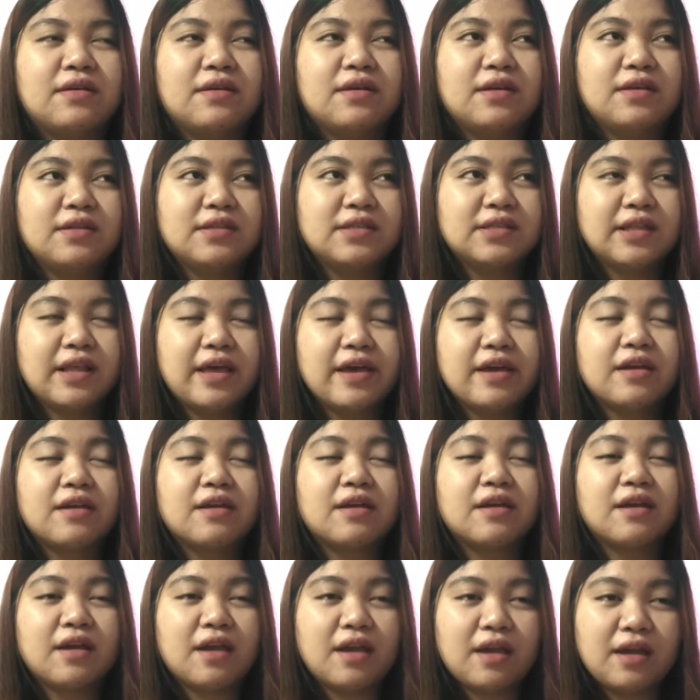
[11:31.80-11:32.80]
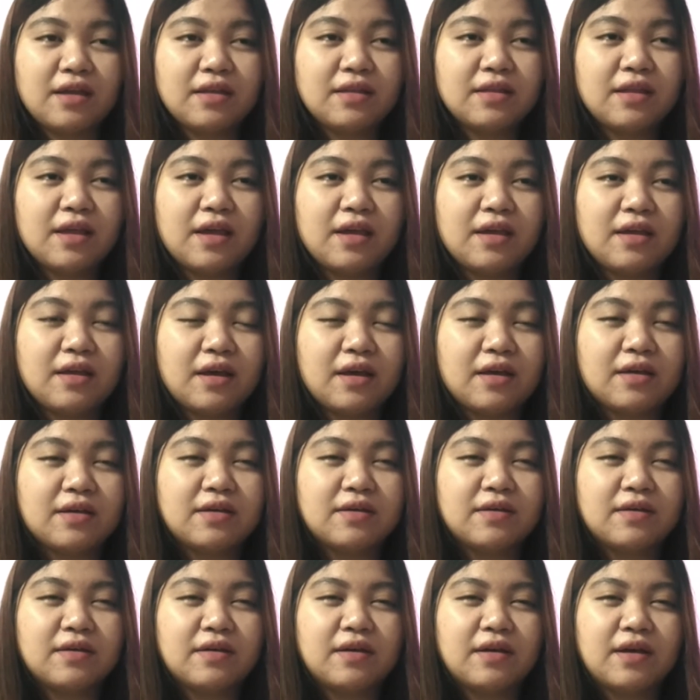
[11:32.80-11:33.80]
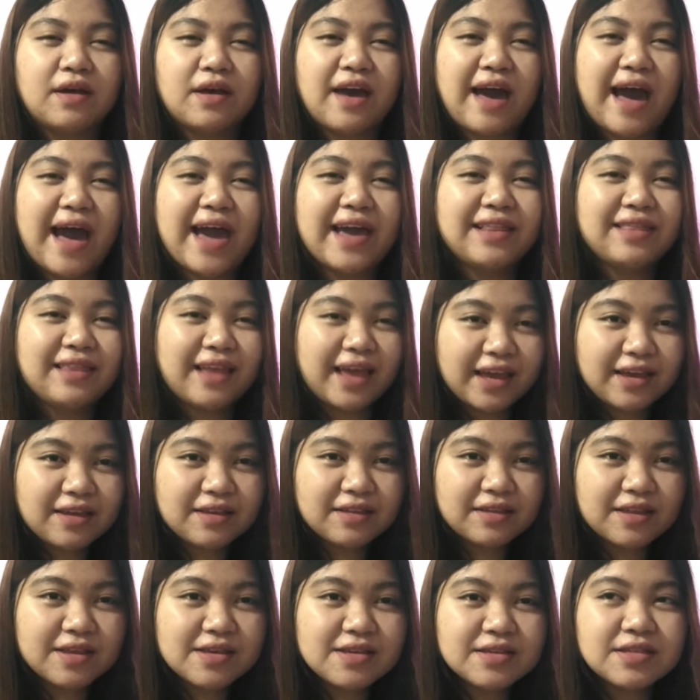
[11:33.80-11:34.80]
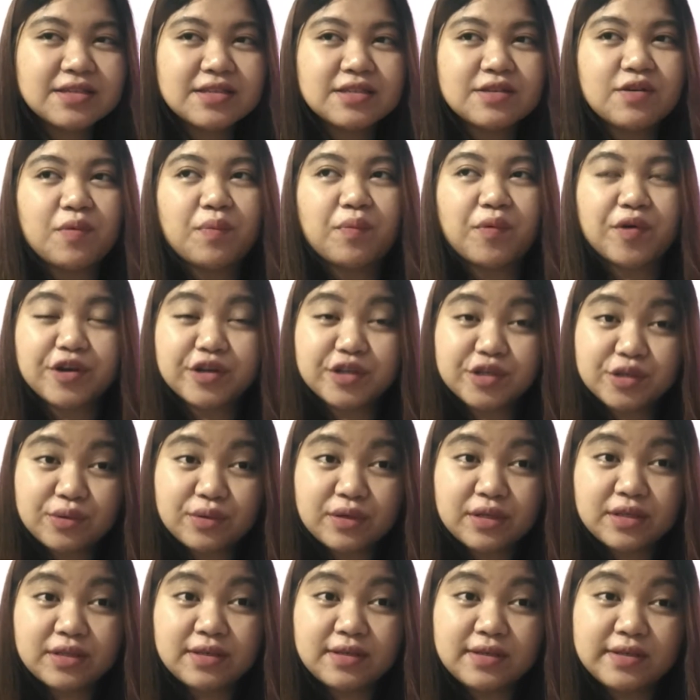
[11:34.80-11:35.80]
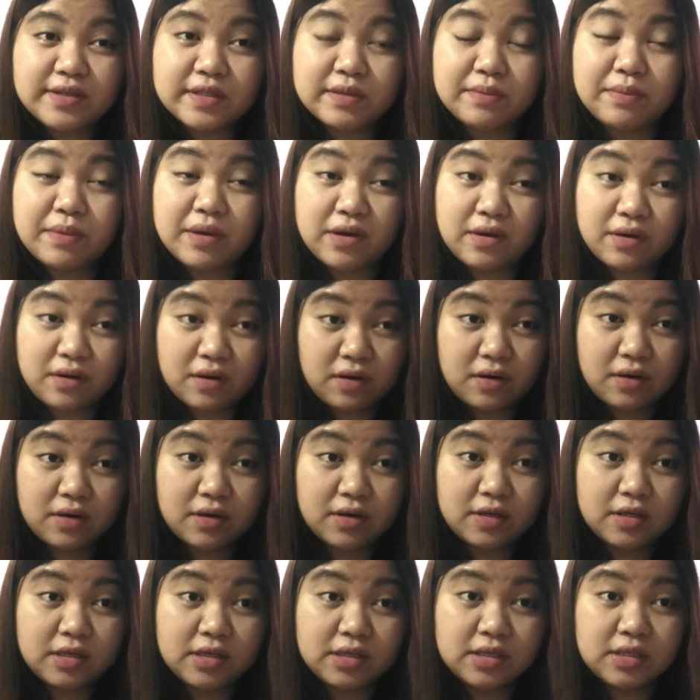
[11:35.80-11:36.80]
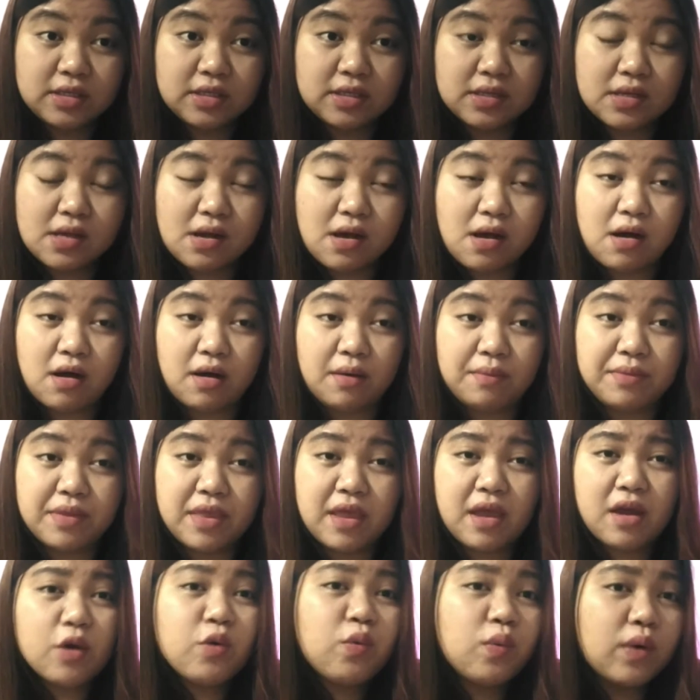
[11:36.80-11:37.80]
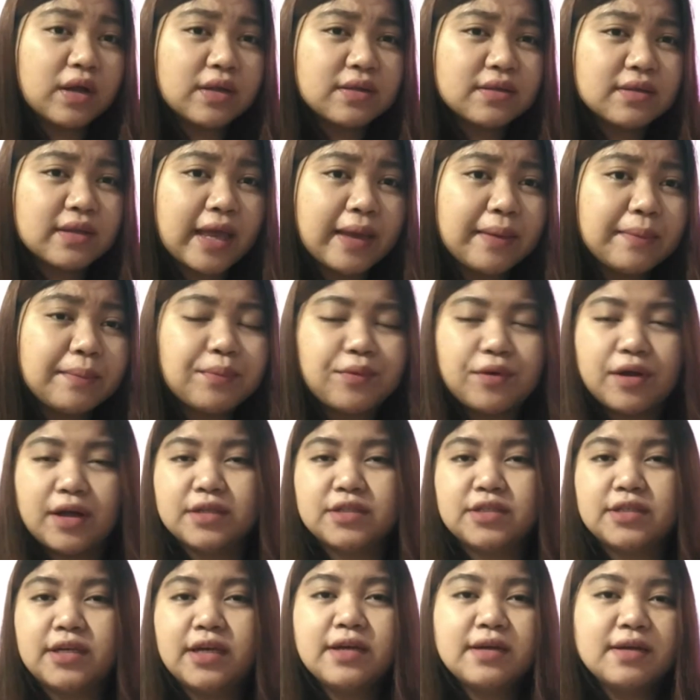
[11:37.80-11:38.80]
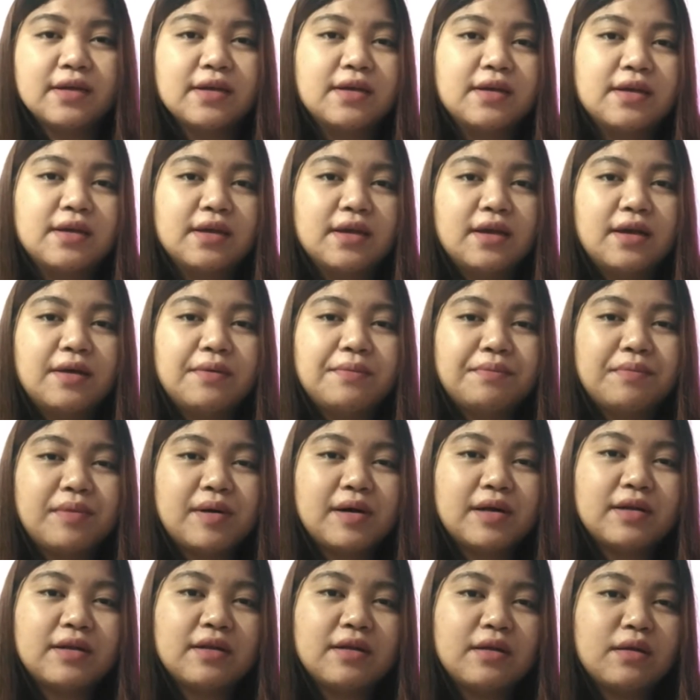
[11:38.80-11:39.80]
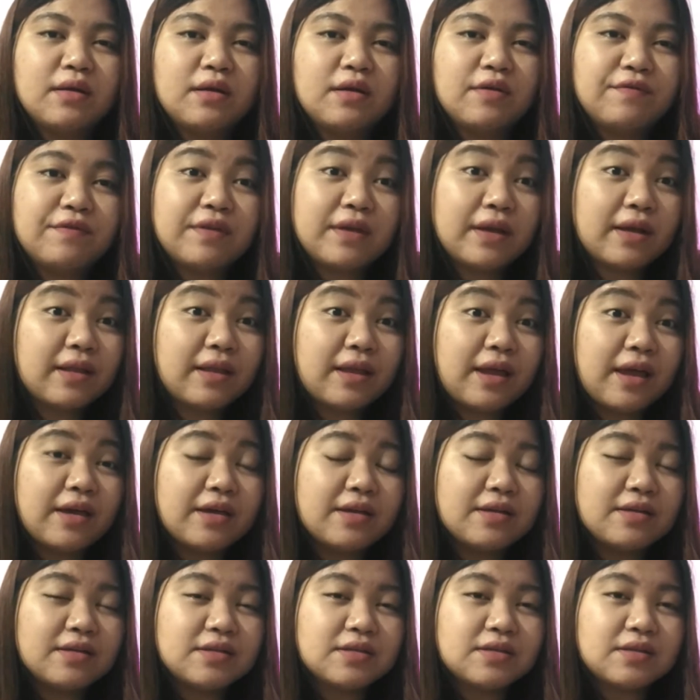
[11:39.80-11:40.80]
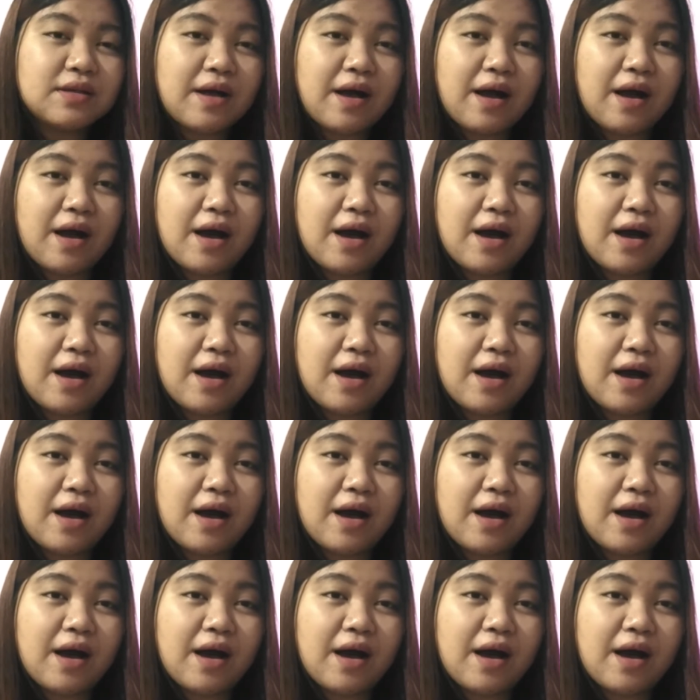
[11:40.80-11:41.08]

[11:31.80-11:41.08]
it's like creating I like these opportunities because they're one-time project, but if the clients